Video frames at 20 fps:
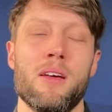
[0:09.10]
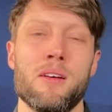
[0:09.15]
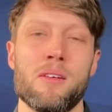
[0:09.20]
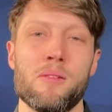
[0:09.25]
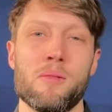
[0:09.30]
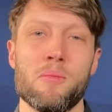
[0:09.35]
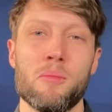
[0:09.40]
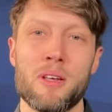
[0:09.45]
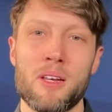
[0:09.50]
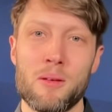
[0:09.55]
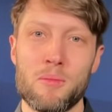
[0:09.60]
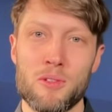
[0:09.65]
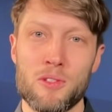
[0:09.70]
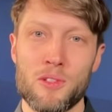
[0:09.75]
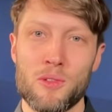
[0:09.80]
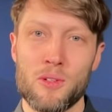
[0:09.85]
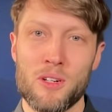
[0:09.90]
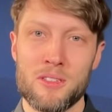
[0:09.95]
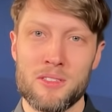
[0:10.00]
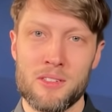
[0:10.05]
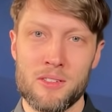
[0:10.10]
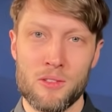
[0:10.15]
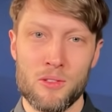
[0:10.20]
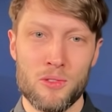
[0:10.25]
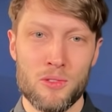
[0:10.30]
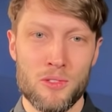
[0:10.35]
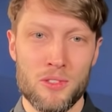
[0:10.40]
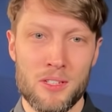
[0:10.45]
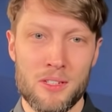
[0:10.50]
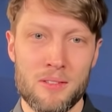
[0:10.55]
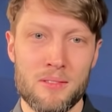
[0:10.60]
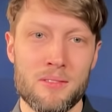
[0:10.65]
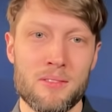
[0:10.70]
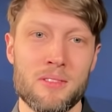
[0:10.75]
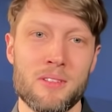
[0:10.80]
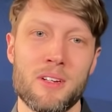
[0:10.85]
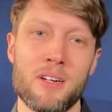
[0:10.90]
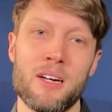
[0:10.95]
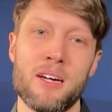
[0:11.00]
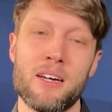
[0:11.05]
My name is Jonathan Küster,
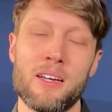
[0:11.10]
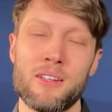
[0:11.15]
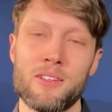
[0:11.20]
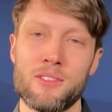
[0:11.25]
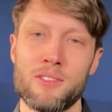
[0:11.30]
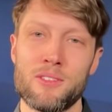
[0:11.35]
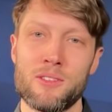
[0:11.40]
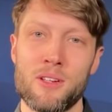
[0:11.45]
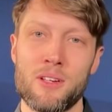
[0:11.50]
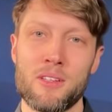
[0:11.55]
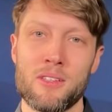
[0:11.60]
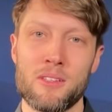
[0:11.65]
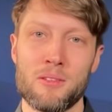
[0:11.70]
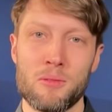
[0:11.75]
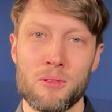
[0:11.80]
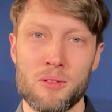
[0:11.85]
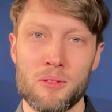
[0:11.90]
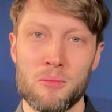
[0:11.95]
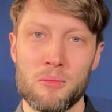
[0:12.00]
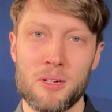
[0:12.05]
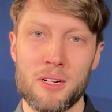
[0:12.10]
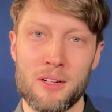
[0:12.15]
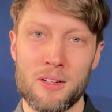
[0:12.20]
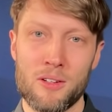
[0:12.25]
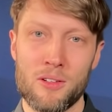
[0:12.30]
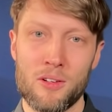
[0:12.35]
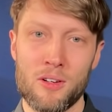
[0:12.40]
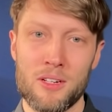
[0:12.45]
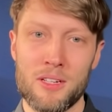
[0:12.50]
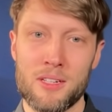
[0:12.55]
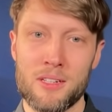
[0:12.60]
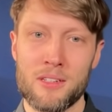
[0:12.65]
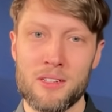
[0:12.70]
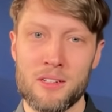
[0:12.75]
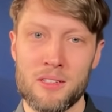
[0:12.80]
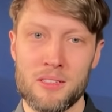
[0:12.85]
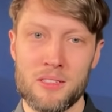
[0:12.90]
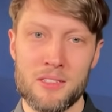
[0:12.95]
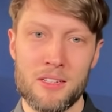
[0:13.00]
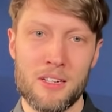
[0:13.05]
and together with my colleague
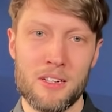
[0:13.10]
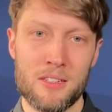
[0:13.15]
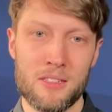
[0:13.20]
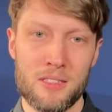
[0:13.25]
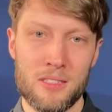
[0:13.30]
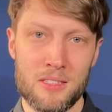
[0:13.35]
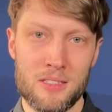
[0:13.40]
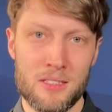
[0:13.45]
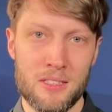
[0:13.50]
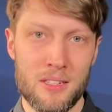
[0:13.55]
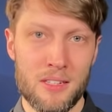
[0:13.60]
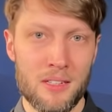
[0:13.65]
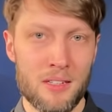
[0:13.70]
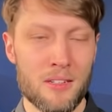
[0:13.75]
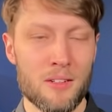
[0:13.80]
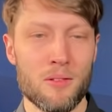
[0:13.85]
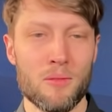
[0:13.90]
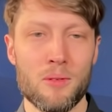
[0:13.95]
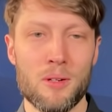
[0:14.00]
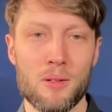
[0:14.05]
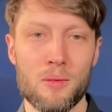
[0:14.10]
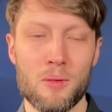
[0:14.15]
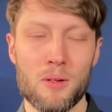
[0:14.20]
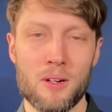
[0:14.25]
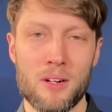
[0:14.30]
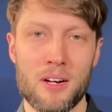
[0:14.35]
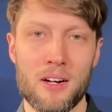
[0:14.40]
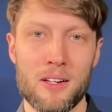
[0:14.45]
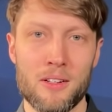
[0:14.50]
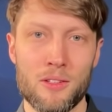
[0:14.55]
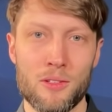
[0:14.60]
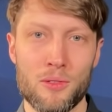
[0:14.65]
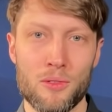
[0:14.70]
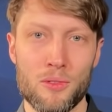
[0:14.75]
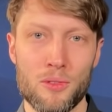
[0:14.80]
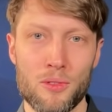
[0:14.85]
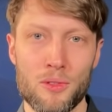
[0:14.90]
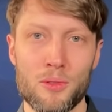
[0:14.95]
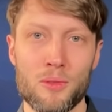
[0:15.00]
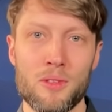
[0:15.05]
Christelle Tissier, we will guide you
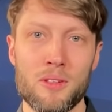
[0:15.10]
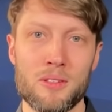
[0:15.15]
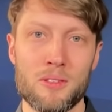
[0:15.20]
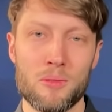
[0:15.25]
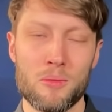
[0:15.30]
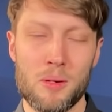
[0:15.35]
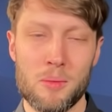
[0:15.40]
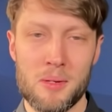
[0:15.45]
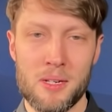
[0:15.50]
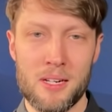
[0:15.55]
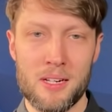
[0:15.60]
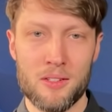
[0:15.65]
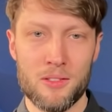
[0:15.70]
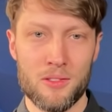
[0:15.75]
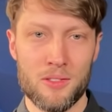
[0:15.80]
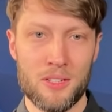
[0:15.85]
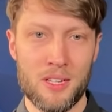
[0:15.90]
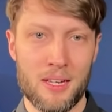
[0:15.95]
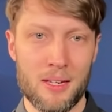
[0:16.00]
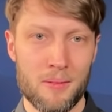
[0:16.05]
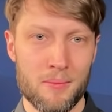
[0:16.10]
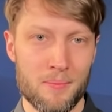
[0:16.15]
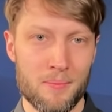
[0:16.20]
through this webinar today.